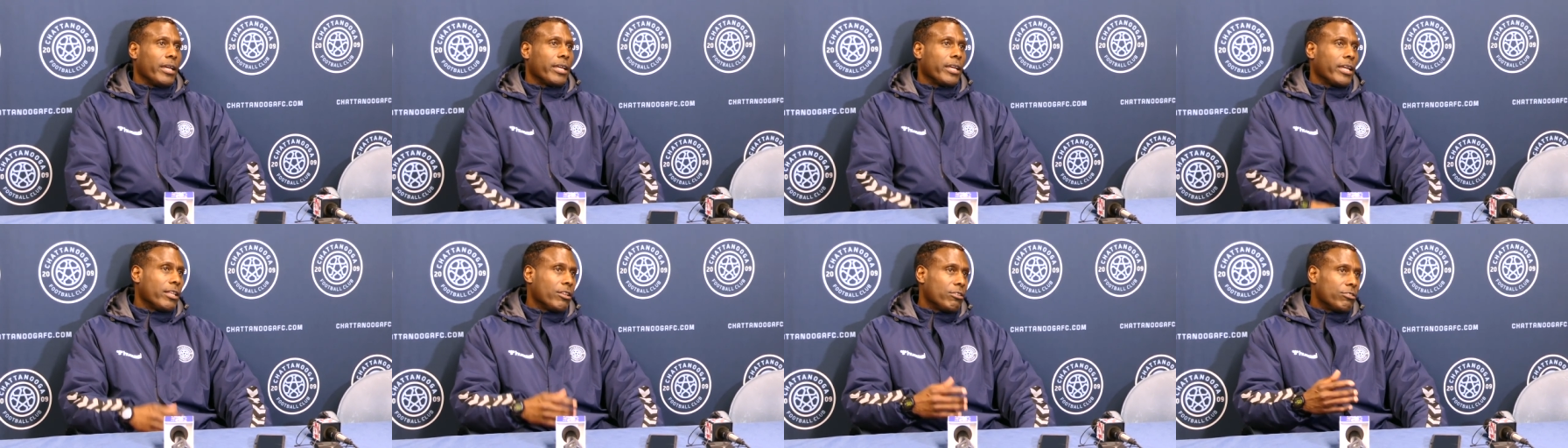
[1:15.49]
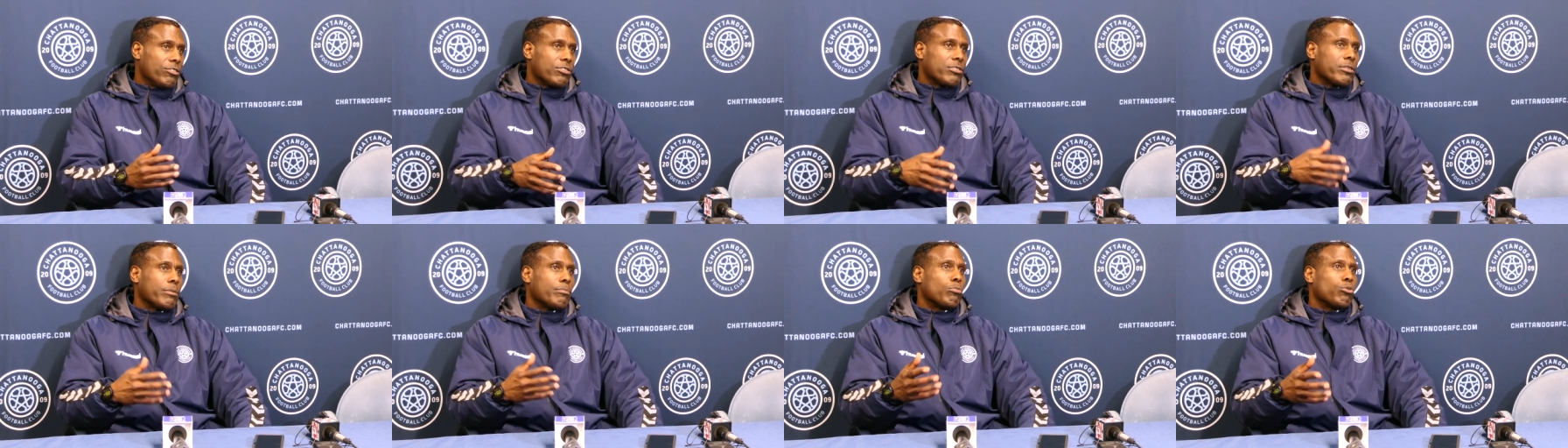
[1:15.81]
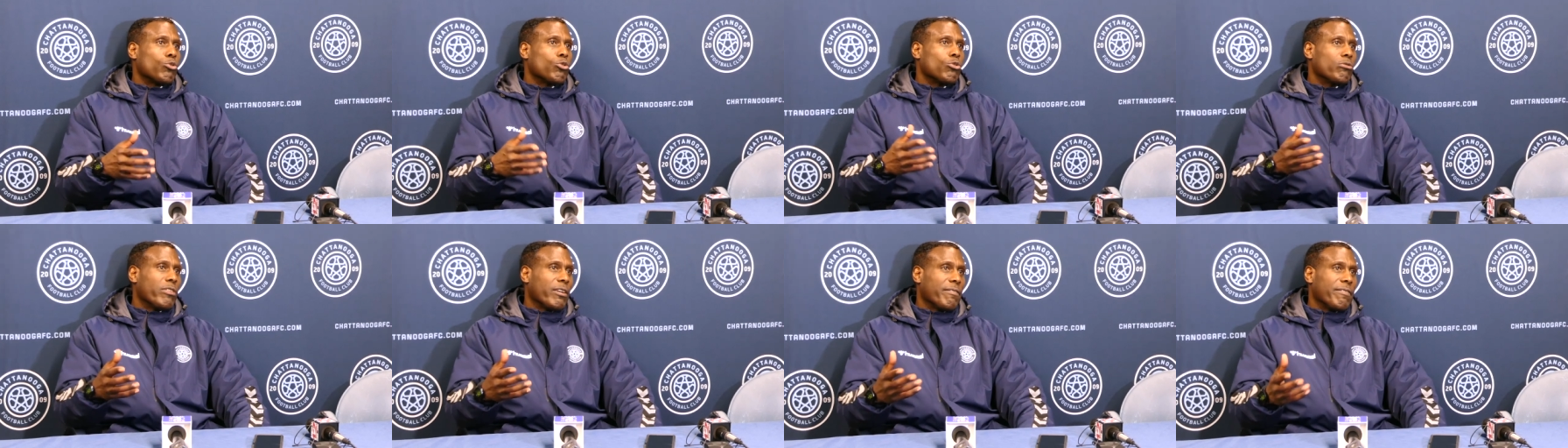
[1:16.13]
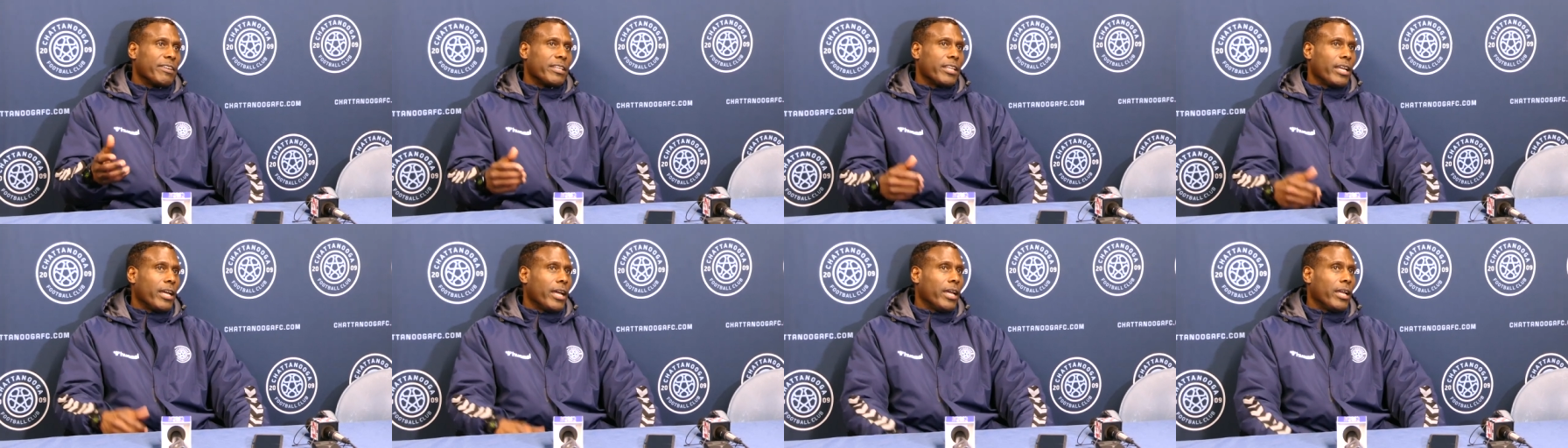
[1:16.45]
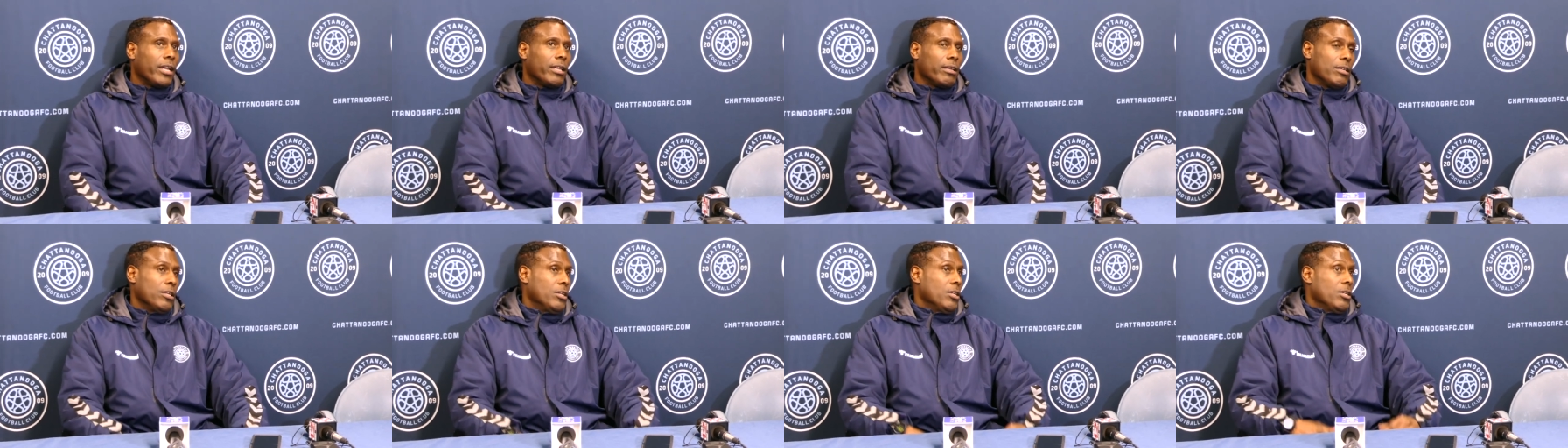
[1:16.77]
Can you just improve every day?
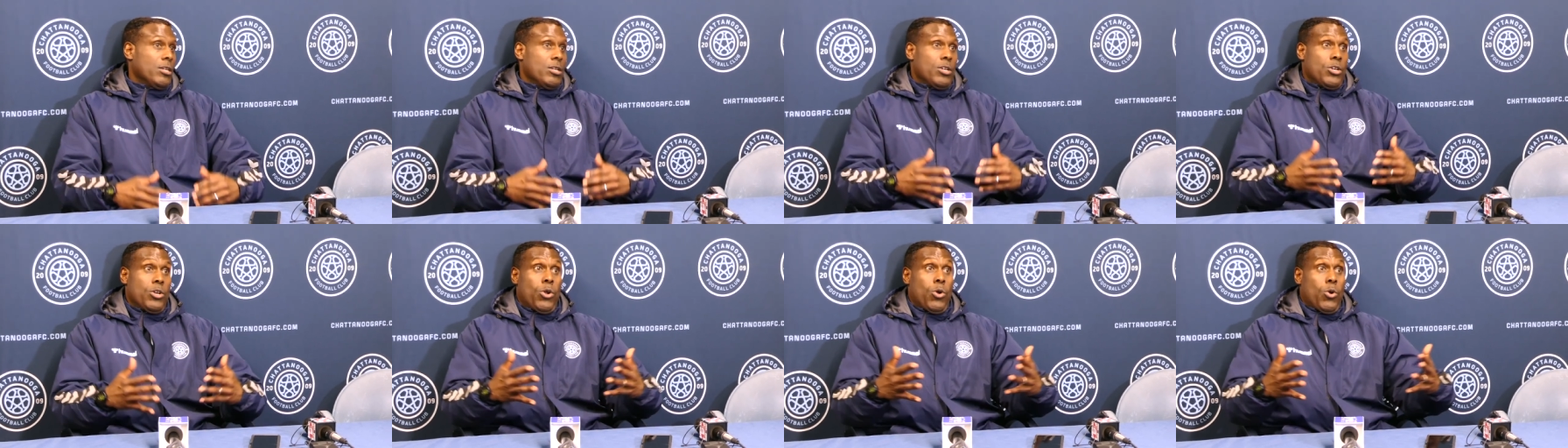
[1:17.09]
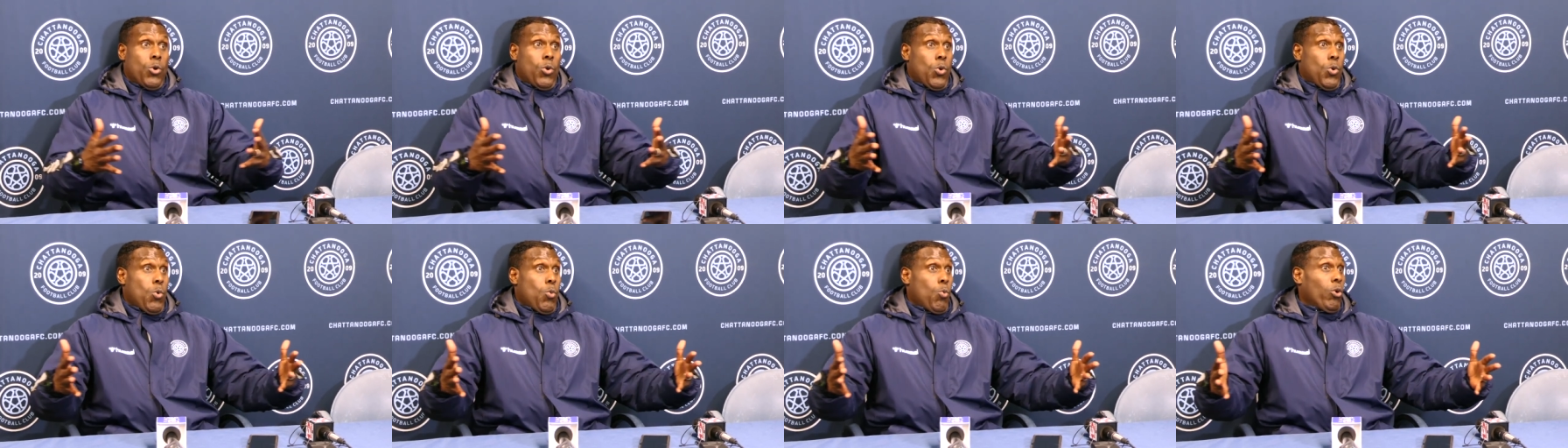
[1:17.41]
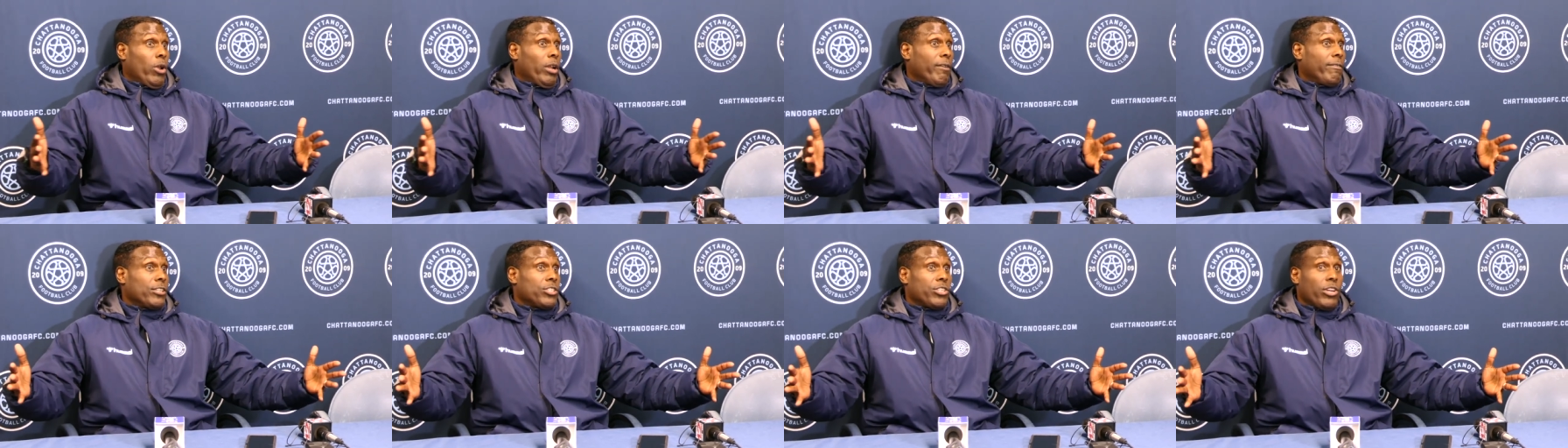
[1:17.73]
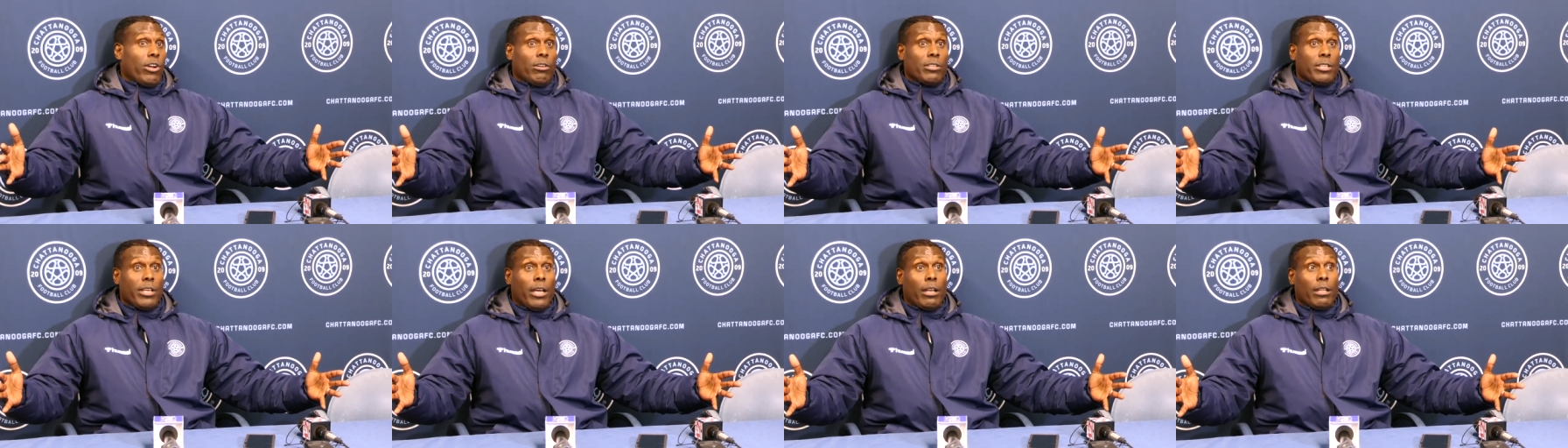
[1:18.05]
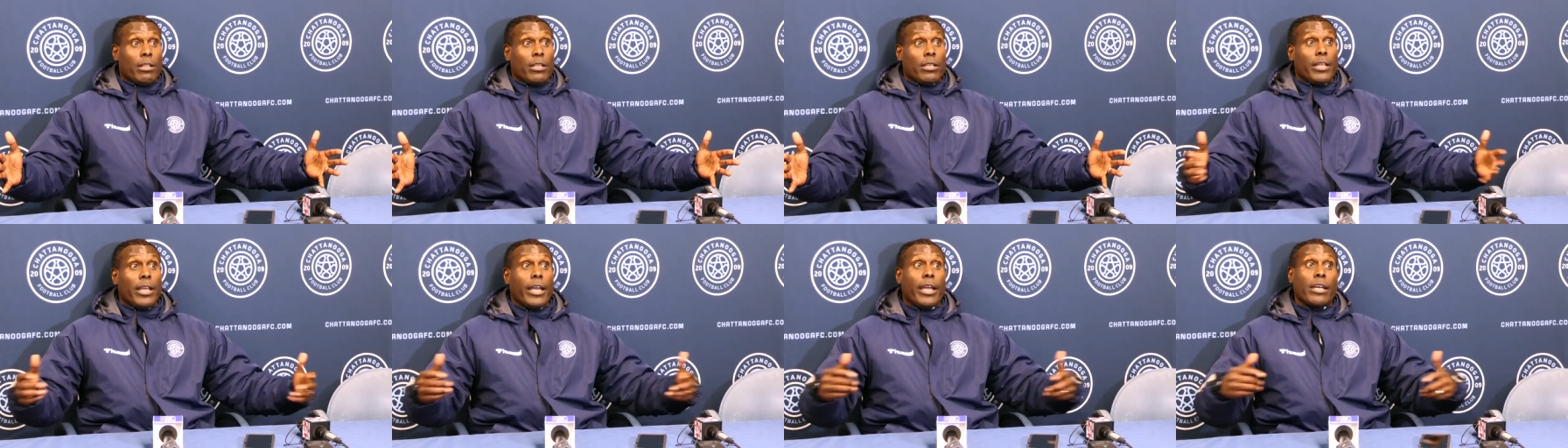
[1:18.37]
And whatever turns out on
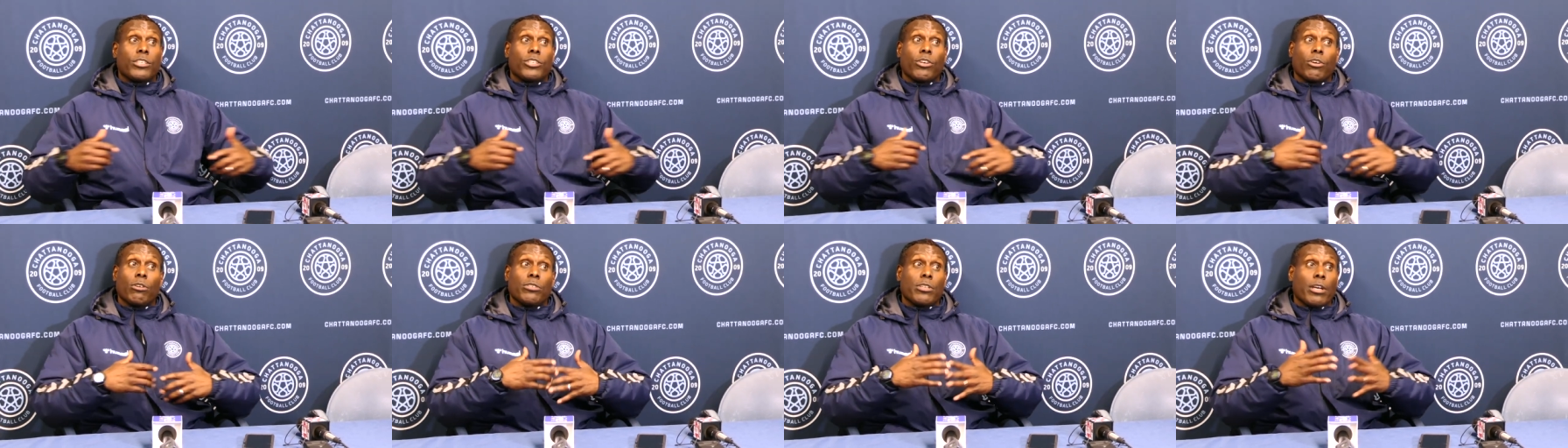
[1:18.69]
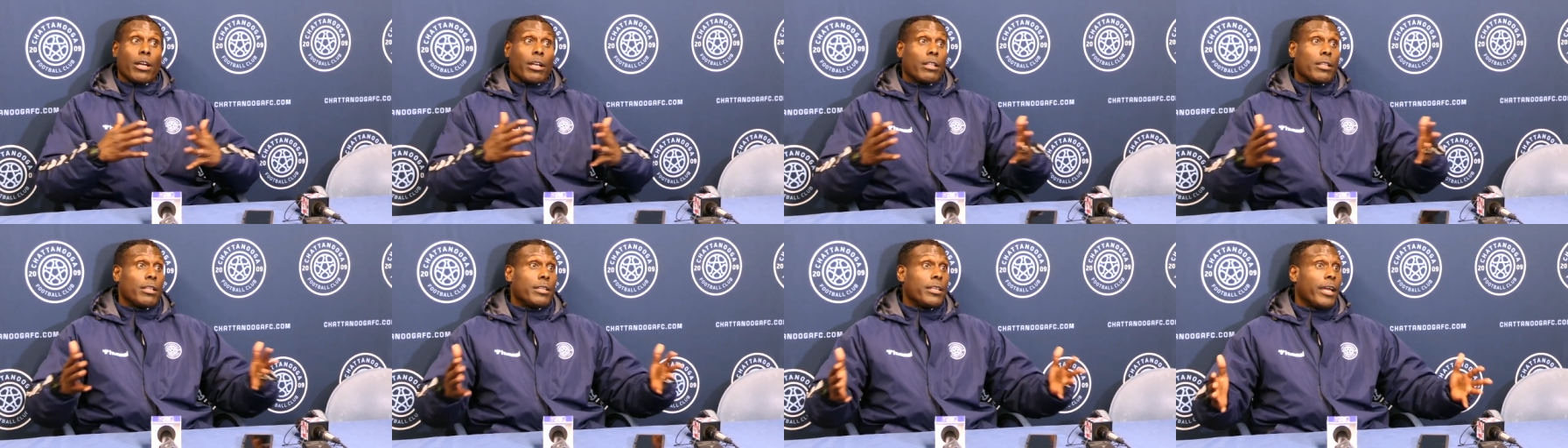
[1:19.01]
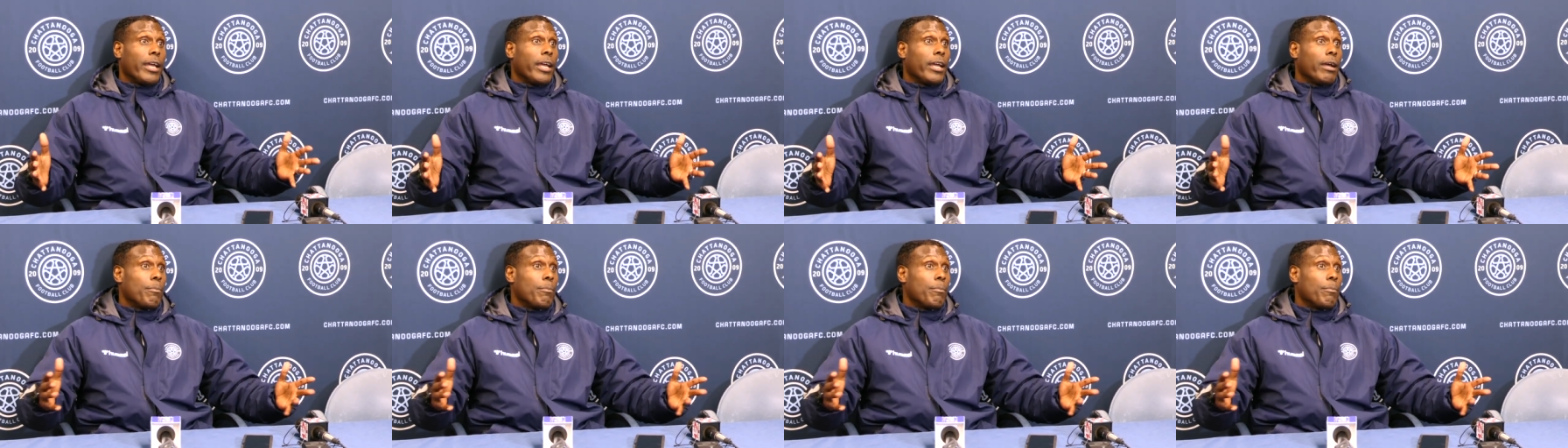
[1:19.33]
the day, it turns out on the day,